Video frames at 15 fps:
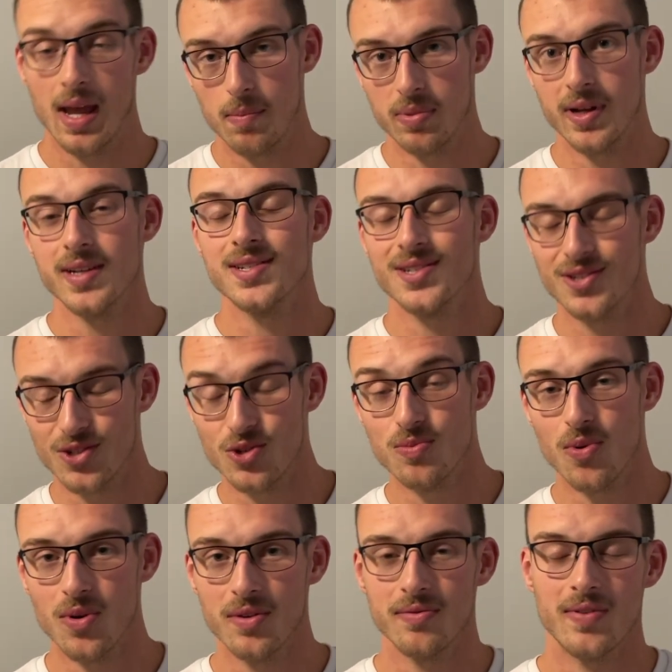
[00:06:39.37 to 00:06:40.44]
plus
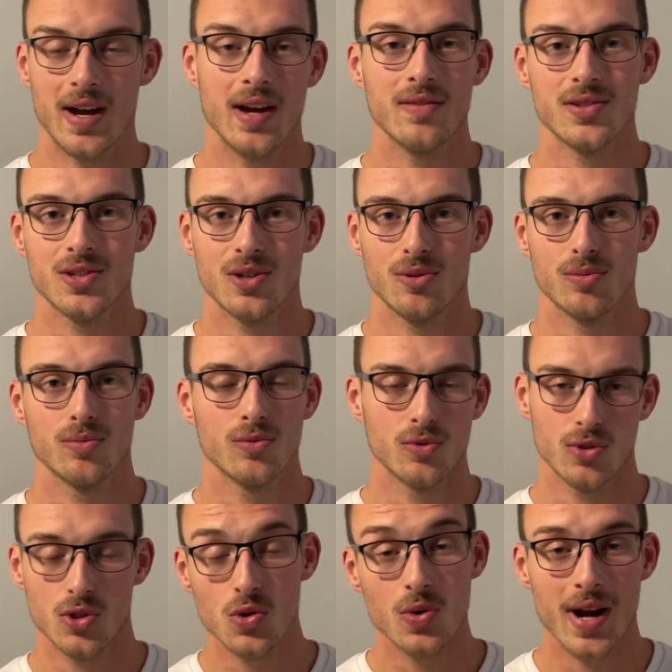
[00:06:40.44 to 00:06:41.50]
2.5, so
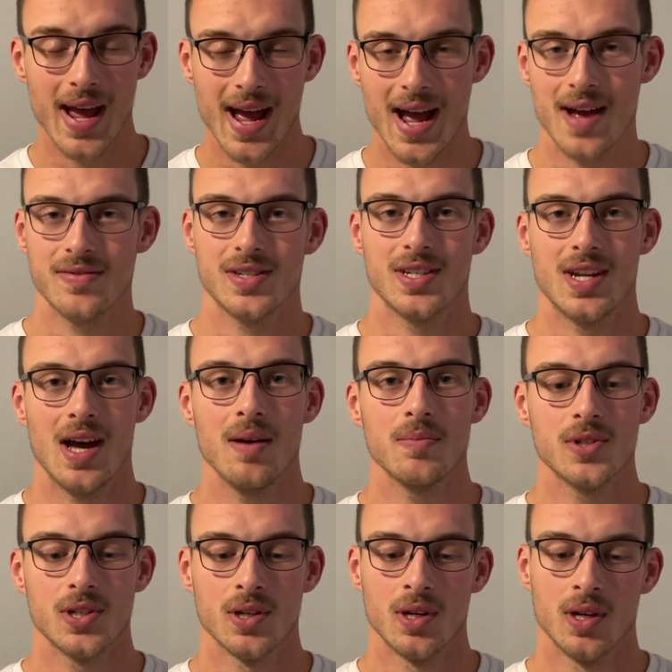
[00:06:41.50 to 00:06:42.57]
2.5
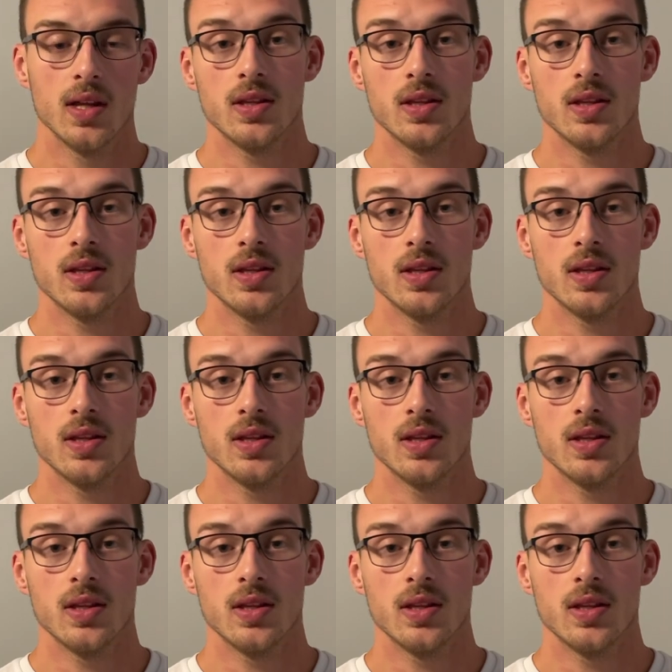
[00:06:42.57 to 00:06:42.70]
steps,